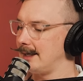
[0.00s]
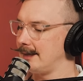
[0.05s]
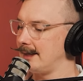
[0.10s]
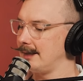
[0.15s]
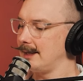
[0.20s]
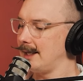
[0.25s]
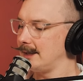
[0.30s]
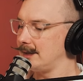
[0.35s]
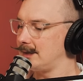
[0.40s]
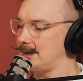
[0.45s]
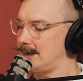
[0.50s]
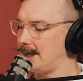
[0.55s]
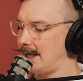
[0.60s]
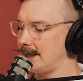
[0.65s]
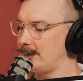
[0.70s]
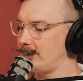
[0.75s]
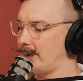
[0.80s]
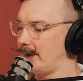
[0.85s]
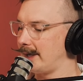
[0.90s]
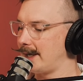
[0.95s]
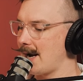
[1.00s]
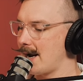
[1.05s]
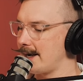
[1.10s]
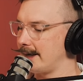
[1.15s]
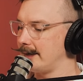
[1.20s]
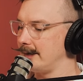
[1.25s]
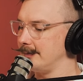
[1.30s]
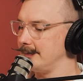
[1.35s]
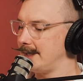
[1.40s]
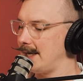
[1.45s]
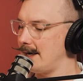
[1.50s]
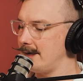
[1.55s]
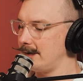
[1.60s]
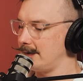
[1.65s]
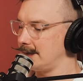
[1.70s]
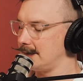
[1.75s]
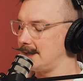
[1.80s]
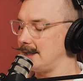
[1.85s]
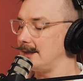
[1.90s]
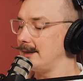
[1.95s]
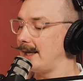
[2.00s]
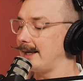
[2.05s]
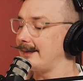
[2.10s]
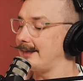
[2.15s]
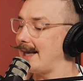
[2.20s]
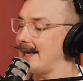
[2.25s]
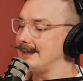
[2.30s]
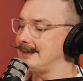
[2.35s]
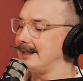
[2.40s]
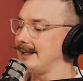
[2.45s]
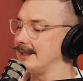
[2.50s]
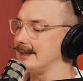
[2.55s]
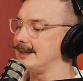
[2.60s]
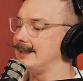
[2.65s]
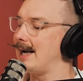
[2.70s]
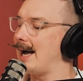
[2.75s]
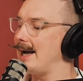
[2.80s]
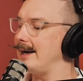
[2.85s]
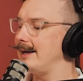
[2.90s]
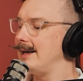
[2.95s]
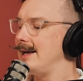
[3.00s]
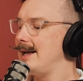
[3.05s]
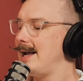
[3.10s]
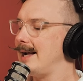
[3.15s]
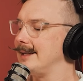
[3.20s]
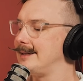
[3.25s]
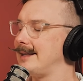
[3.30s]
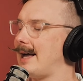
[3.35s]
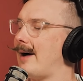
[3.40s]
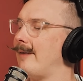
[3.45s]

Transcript: I think that's what it kind of comes down to. Because like that's the thing.